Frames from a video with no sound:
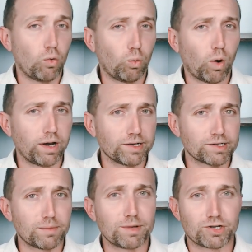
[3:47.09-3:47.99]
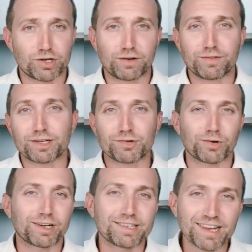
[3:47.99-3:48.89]
what is the mission of this
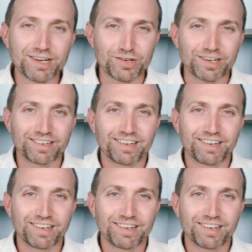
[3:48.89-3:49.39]
organization?